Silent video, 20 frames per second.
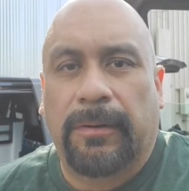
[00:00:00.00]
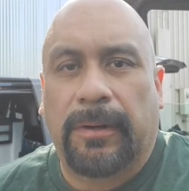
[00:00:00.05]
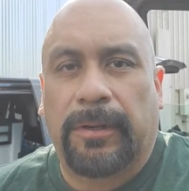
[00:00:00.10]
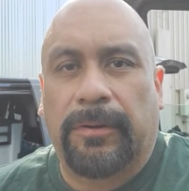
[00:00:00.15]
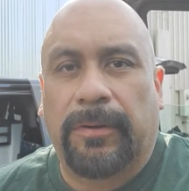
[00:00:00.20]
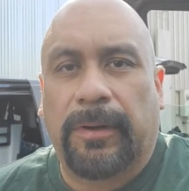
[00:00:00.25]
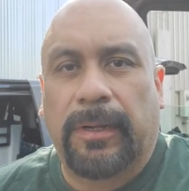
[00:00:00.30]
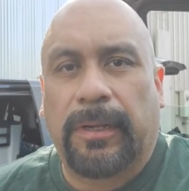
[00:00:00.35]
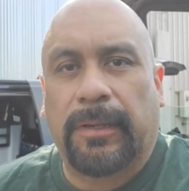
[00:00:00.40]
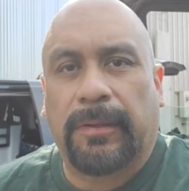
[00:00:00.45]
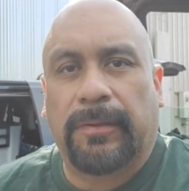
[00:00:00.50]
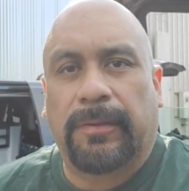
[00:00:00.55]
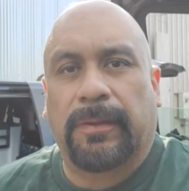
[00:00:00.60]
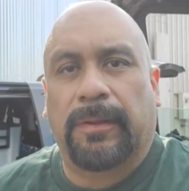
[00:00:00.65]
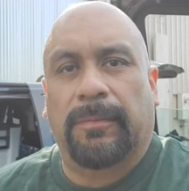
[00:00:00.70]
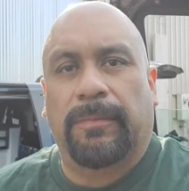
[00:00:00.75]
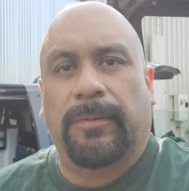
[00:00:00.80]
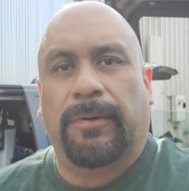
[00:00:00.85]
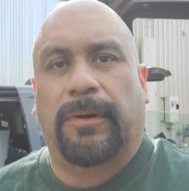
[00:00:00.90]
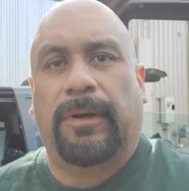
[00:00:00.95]

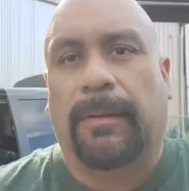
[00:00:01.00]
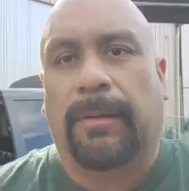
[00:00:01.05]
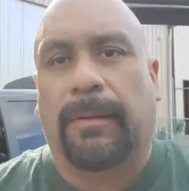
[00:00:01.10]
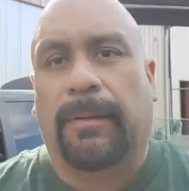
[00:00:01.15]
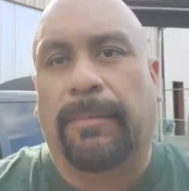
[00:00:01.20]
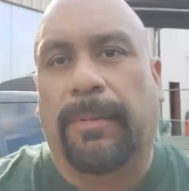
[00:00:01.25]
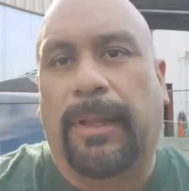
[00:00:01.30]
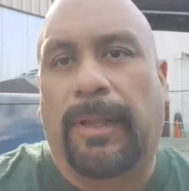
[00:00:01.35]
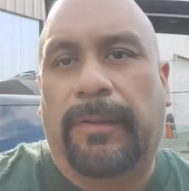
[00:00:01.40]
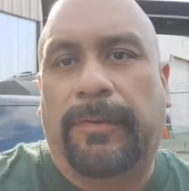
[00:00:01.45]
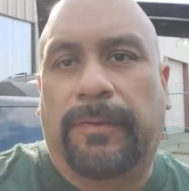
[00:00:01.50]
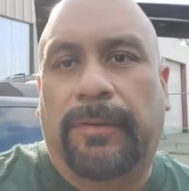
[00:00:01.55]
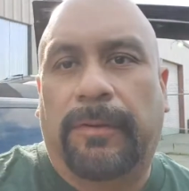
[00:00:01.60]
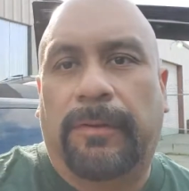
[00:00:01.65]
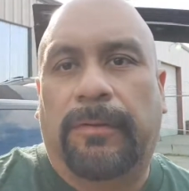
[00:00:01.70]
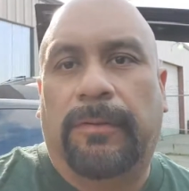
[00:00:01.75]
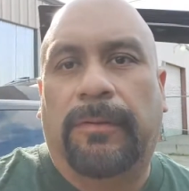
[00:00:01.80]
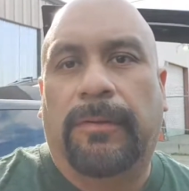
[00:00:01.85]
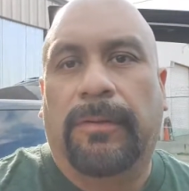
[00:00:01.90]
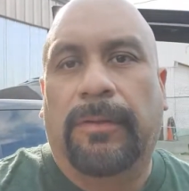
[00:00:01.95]
Rodriguez, good morning. God
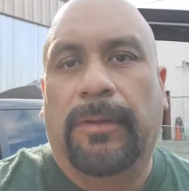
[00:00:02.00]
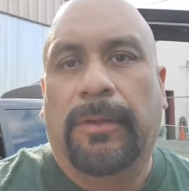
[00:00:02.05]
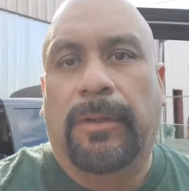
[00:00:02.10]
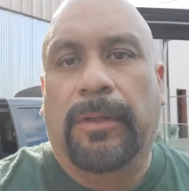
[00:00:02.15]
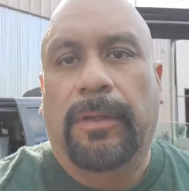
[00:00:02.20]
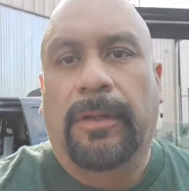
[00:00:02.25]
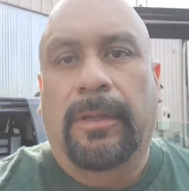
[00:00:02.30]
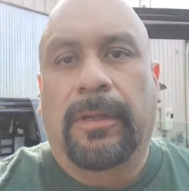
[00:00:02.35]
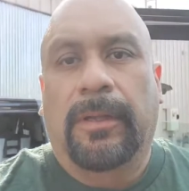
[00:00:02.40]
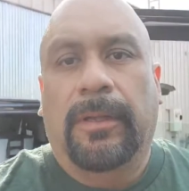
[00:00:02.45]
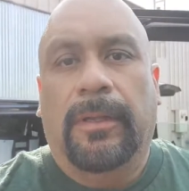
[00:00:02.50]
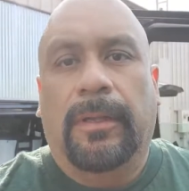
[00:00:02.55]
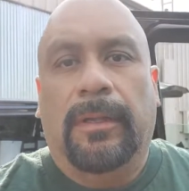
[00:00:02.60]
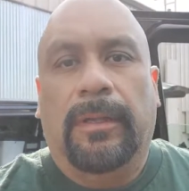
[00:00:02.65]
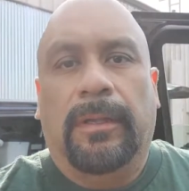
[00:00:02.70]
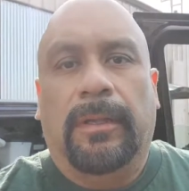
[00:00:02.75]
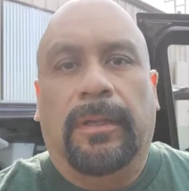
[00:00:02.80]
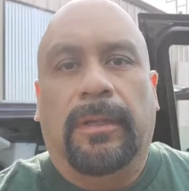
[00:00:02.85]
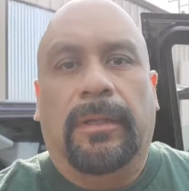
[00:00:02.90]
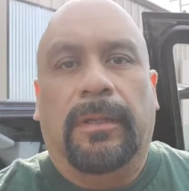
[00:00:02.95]
bless you.
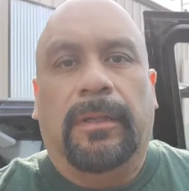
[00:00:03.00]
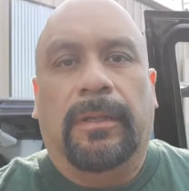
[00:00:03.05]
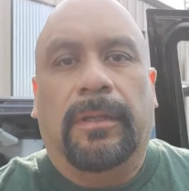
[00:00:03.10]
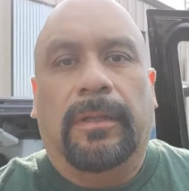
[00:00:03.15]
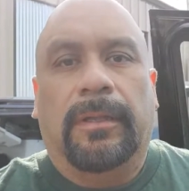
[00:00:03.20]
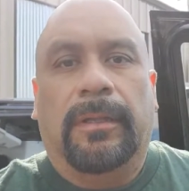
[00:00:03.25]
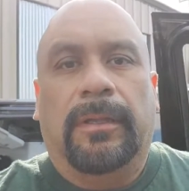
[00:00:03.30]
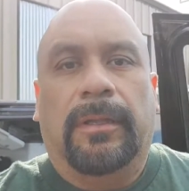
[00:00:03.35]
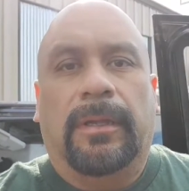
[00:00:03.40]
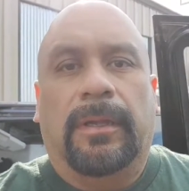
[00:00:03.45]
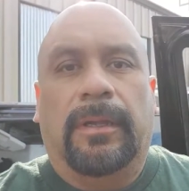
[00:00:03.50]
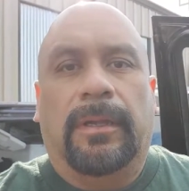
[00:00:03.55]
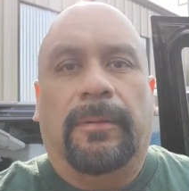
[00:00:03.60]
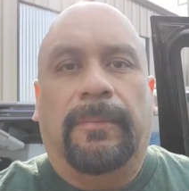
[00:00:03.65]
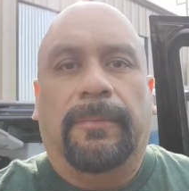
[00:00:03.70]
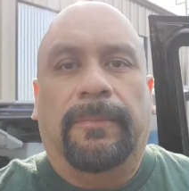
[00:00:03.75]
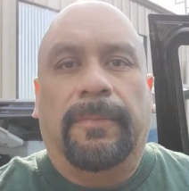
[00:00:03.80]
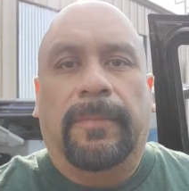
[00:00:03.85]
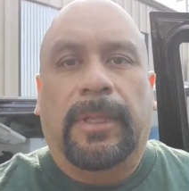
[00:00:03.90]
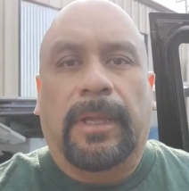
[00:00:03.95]

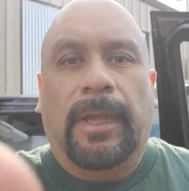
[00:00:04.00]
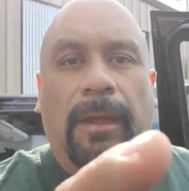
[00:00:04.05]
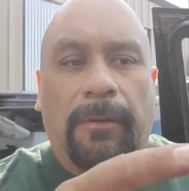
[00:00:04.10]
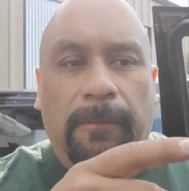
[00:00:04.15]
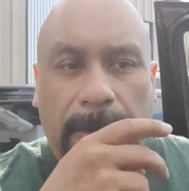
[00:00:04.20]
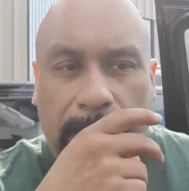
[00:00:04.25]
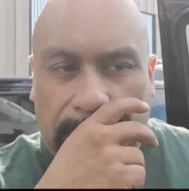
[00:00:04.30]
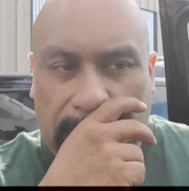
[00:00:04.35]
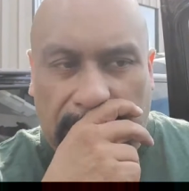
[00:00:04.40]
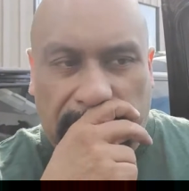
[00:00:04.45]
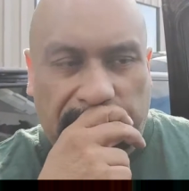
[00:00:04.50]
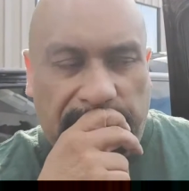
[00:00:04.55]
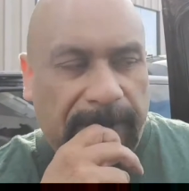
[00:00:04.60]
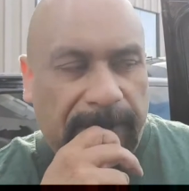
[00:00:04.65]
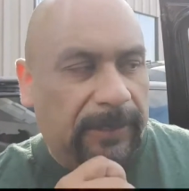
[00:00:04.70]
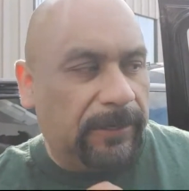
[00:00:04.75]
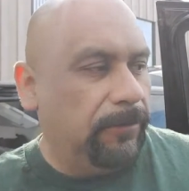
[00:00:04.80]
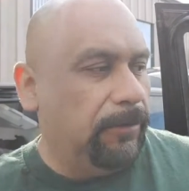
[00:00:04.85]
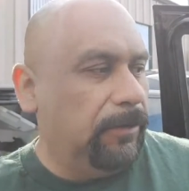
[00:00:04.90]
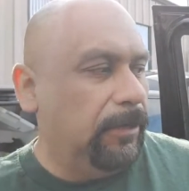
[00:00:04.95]
The outreach that
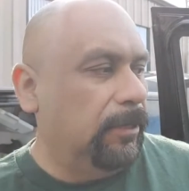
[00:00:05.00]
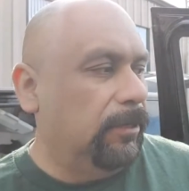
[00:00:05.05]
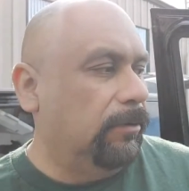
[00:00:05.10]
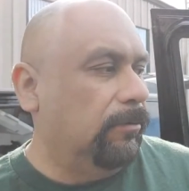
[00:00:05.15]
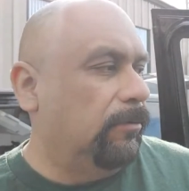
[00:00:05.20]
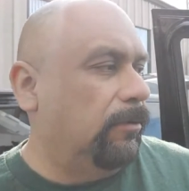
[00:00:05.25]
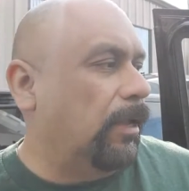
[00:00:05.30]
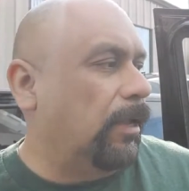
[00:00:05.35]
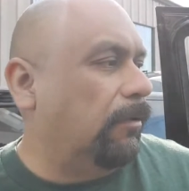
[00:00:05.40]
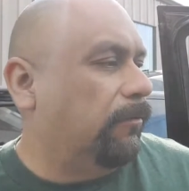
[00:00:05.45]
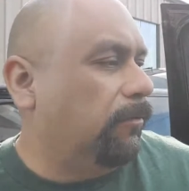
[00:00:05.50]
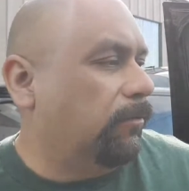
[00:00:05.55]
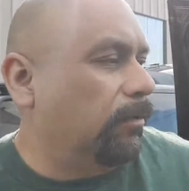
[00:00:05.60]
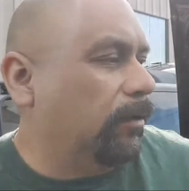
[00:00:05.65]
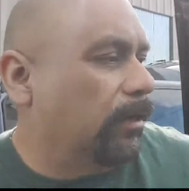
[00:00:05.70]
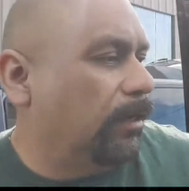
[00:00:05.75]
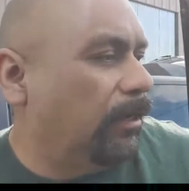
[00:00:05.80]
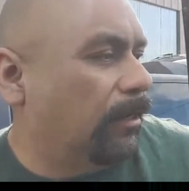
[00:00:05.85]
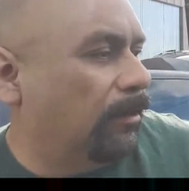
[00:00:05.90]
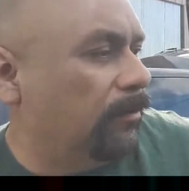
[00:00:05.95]
we're doing, we haven't
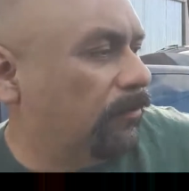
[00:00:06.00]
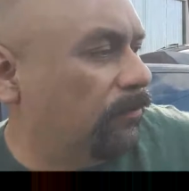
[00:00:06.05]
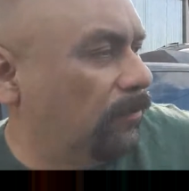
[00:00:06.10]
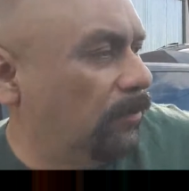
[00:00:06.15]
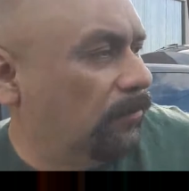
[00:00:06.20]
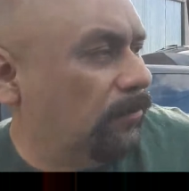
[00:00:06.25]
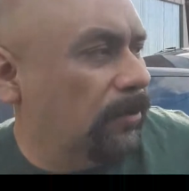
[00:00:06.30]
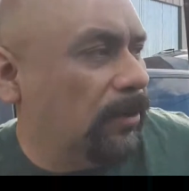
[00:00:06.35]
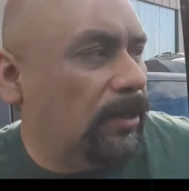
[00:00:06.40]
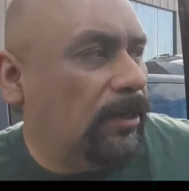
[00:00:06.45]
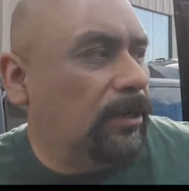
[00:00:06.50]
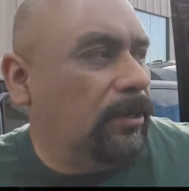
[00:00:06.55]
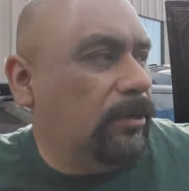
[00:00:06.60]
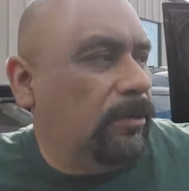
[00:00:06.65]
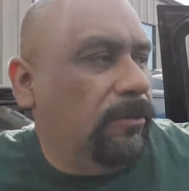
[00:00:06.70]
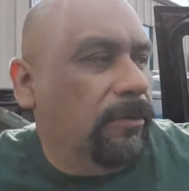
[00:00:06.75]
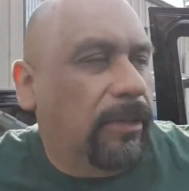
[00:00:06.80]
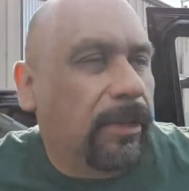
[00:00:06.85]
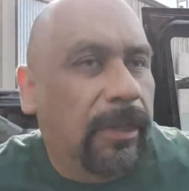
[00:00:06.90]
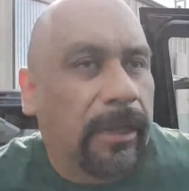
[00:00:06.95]
really announced what we're going
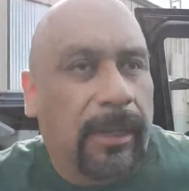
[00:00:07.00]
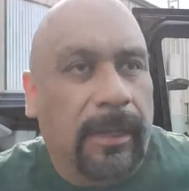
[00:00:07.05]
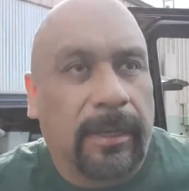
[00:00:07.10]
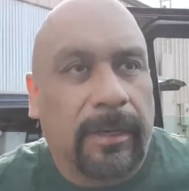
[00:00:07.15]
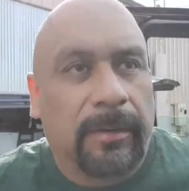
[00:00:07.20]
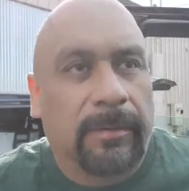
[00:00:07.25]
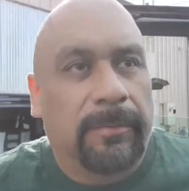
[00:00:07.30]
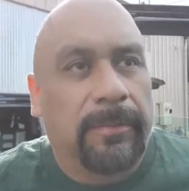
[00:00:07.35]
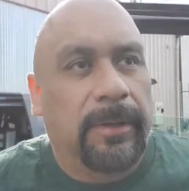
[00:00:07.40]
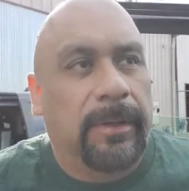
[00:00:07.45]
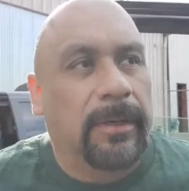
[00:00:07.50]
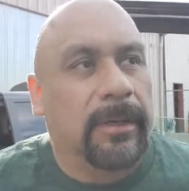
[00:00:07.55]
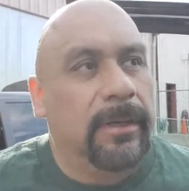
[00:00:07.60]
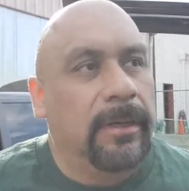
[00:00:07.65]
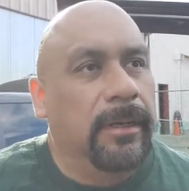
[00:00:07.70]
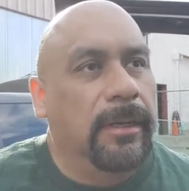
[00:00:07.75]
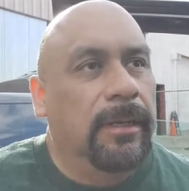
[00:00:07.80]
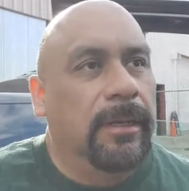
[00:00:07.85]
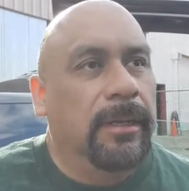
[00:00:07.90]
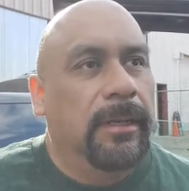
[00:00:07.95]
to do yet, but
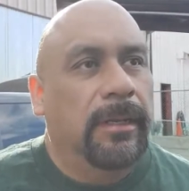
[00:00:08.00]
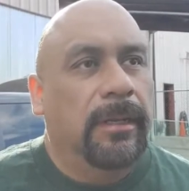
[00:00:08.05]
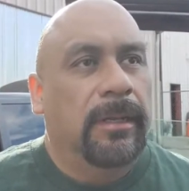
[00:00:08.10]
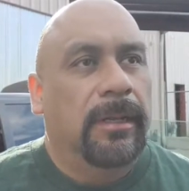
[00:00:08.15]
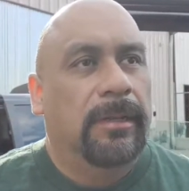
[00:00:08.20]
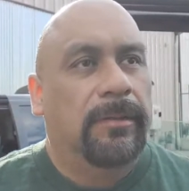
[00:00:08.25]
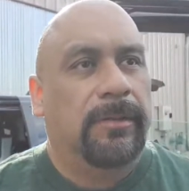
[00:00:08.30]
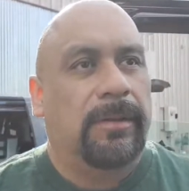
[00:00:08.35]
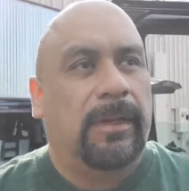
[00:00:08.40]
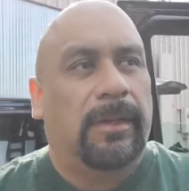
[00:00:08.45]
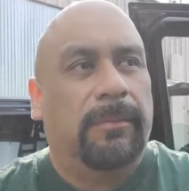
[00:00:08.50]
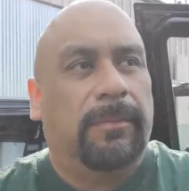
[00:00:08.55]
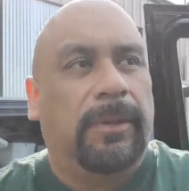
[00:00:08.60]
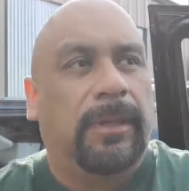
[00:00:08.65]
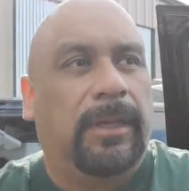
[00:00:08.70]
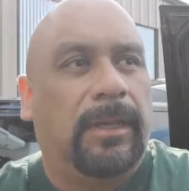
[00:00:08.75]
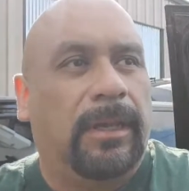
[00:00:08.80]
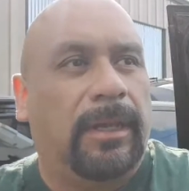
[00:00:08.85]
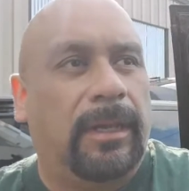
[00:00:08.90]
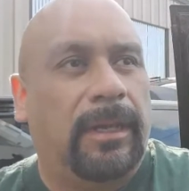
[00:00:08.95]
It's going to
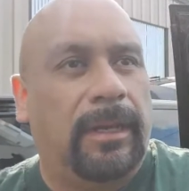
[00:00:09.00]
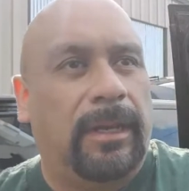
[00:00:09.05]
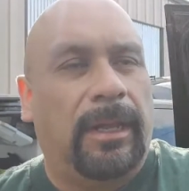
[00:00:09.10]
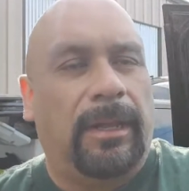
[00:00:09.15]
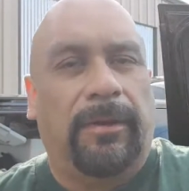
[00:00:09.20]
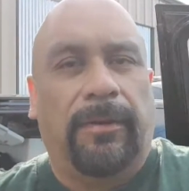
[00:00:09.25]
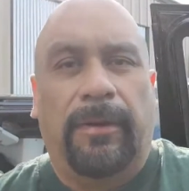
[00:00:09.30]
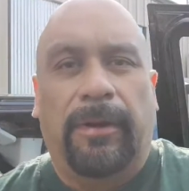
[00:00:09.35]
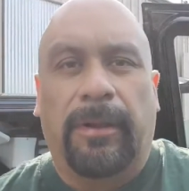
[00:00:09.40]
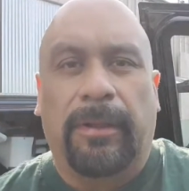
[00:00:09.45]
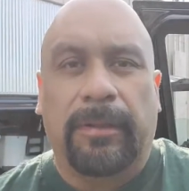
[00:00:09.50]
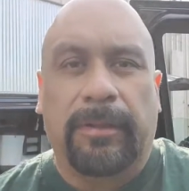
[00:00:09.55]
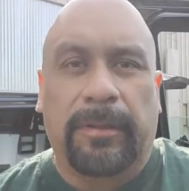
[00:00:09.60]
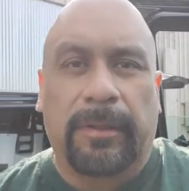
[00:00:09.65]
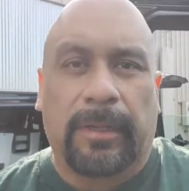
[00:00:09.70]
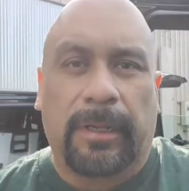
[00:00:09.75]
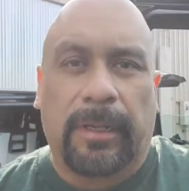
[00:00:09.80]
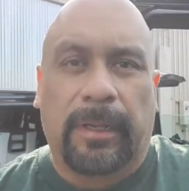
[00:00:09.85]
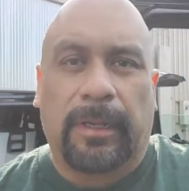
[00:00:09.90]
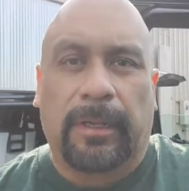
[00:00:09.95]
be later on
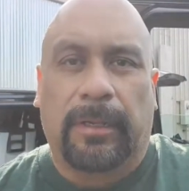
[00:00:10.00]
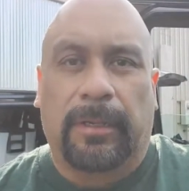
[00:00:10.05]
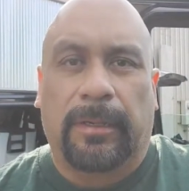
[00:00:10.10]
today